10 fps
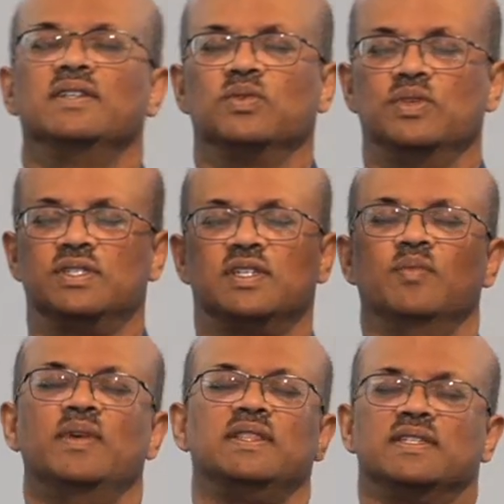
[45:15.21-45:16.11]
And so we
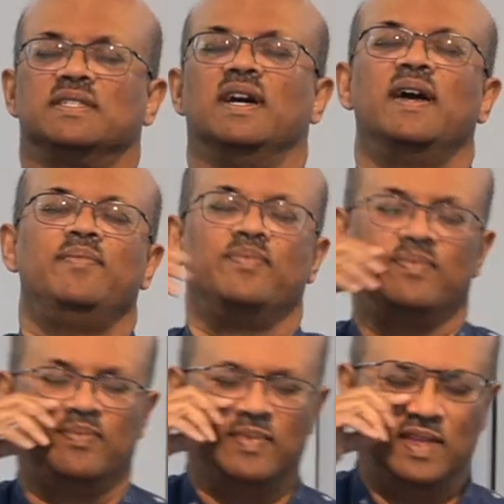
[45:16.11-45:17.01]
just commit this time,
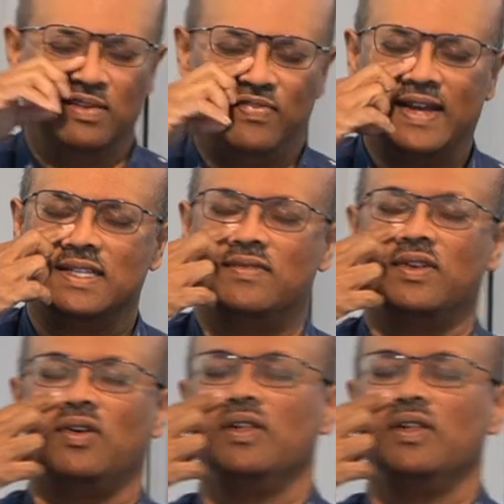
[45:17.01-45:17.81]
the effect of it,